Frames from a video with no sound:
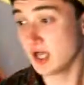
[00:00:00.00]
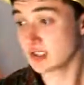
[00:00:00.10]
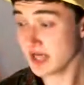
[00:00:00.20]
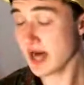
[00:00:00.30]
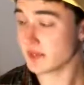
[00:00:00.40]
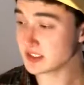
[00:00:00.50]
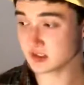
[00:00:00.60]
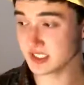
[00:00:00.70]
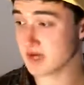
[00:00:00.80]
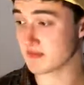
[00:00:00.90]
So yeah, that's our
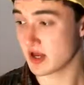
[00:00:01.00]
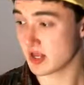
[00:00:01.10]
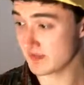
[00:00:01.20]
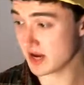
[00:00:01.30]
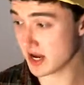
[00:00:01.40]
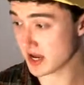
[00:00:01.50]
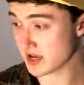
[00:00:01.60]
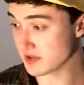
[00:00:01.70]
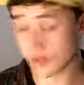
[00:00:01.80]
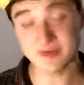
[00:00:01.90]
team. Am
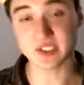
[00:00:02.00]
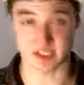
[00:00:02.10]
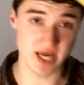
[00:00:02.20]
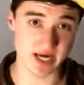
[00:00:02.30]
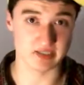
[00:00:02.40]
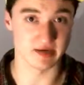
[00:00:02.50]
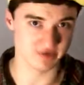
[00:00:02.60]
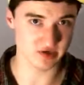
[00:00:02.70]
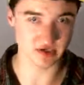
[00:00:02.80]
I nervous? Yes, I'm very